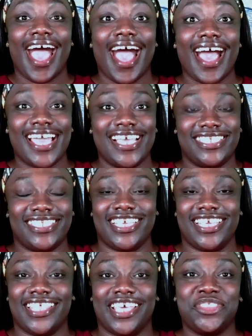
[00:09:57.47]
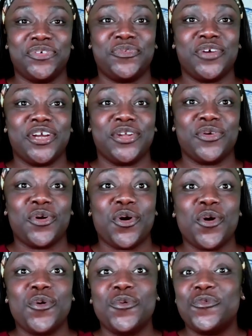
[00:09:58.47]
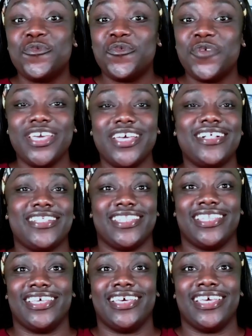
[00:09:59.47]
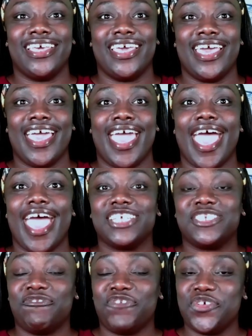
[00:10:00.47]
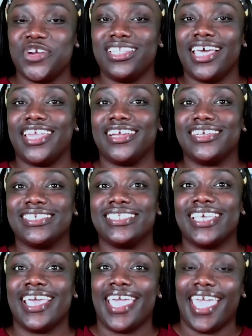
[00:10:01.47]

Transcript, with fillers: I see that the word will has four letters